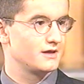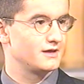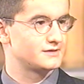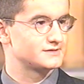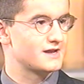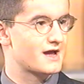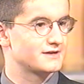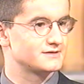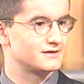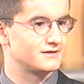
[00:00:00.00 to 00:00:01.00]
it's
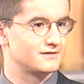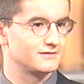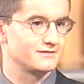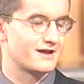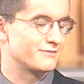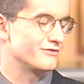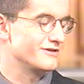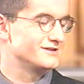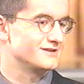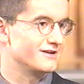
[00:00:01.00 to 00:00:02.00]
not a
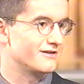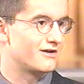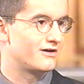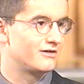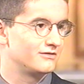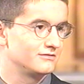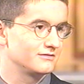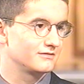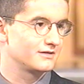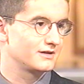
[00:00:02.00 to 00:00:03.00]
pretty sight at all.
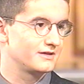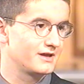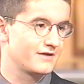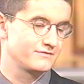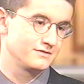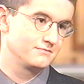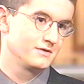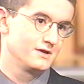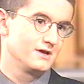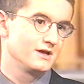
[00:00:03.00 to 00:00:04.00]
And they have to
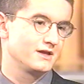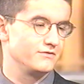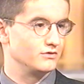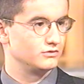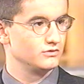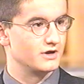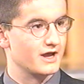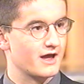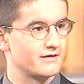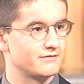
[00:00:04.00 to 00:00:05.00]
give you
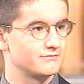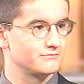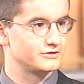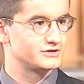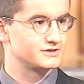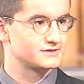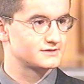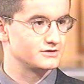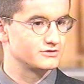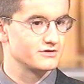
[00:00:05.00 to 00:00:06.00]
glucagon, which is
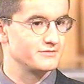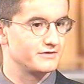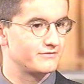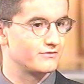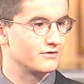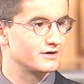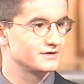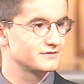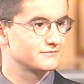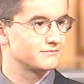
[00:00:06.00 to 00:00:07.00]
the treatment for
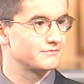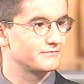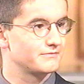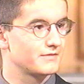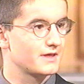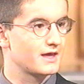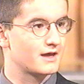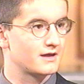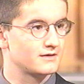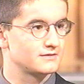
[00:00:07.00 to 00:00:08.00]
it.
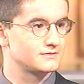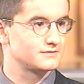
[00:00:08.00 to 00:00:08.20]
And